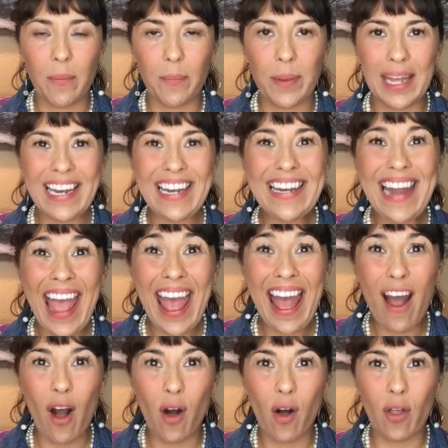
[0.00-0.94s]
But
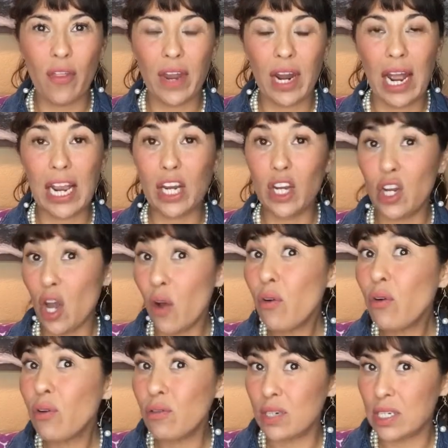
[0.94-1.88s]
now that I know
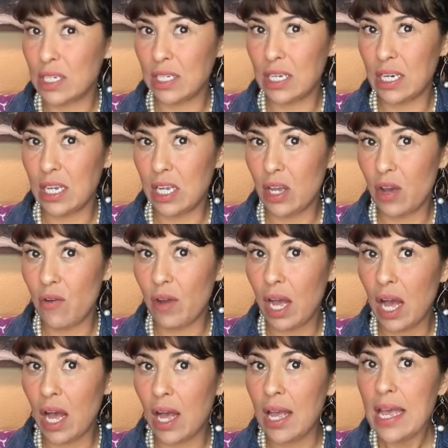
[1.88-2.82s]
Kundalini
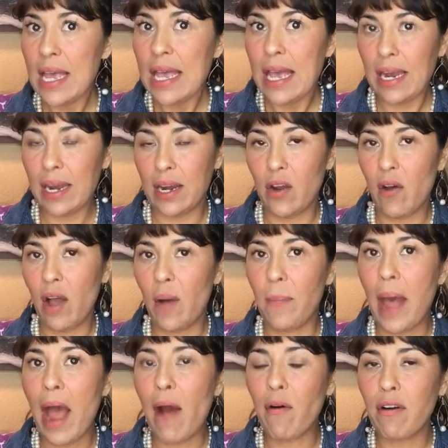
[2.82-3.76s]
yoga and I know how
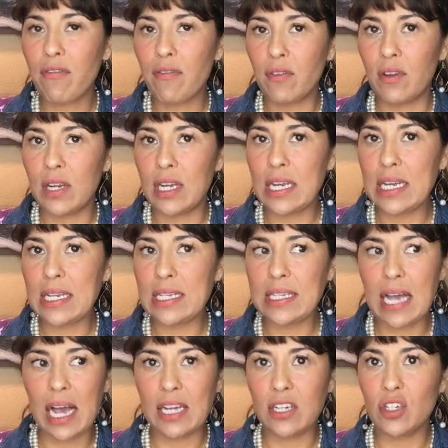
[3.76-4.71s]
powerful it is,
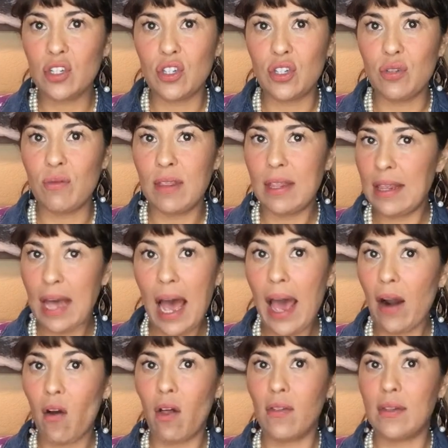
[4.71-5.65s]
I just do
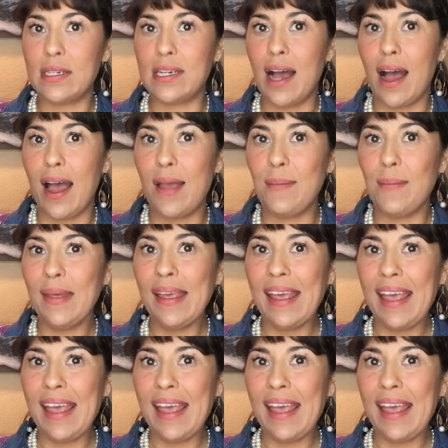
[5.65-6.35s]
that all the time.